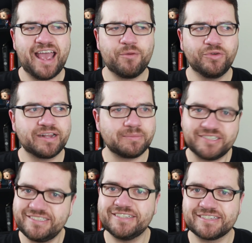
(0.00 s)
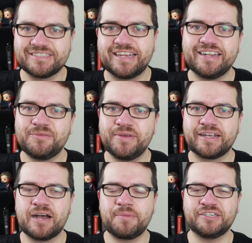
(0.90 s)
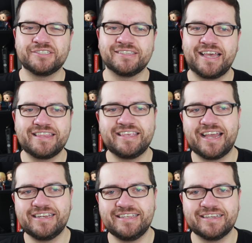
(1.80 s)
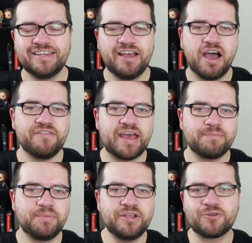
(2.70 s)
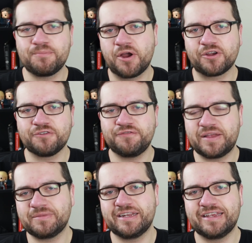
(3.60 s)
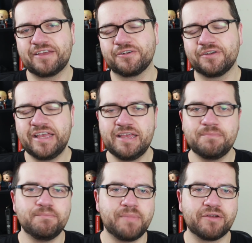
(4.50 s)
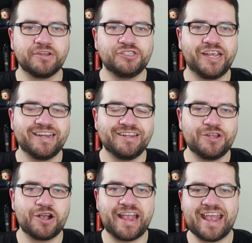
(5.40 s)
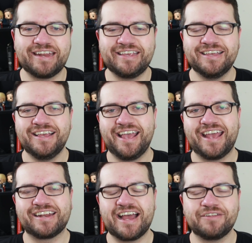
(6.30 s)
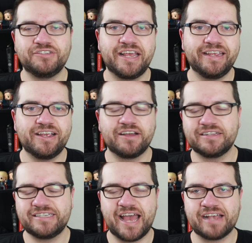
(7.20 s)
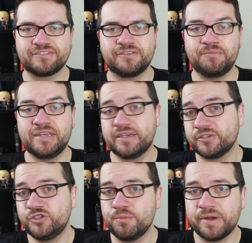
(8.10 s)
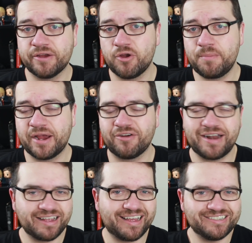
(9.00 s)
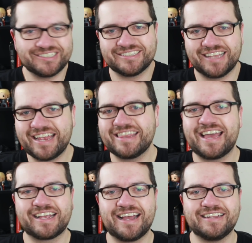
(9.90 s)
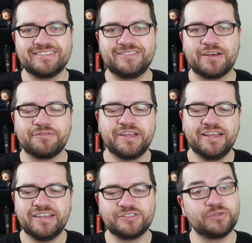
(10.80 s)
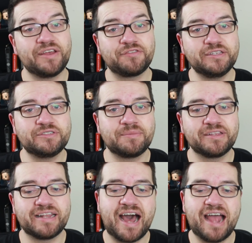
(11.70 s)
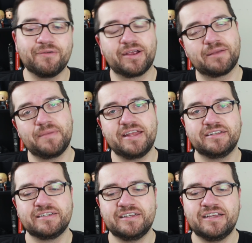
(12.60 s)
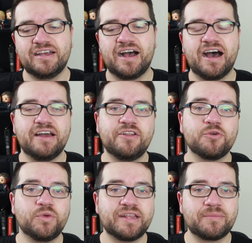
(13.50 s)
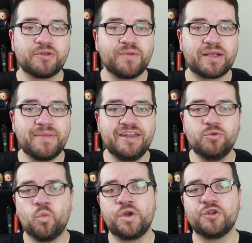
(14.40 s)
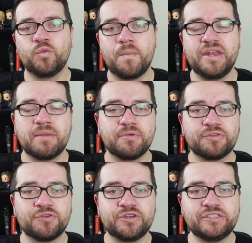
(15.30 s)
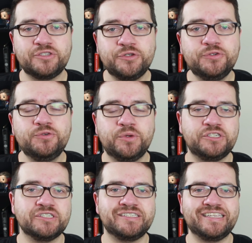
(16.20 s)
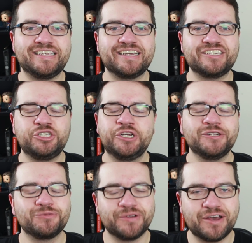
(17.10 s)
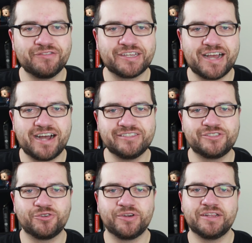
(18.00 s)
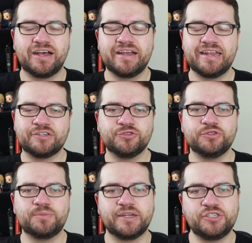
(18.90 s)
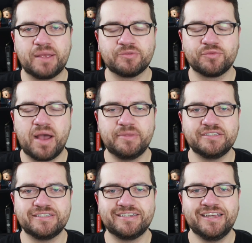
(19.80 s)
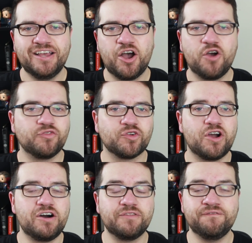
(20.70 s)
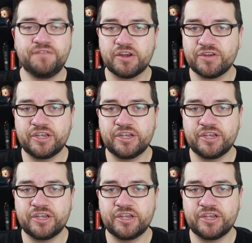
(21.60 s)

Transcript: and one that I'm still excited to pick up. I just like the idea of that Peter Parker family together, him, Mary Jane, and young Annie, and kind of taking on the tasks of being a superhero parent. I, I just like that kind of stuff. So definitely something that I recommend. Uh, another one that I'm going to recommend, Wonder Woman number 32, which is the Children of the Gods storyline introduced by James Robinson. Overall, very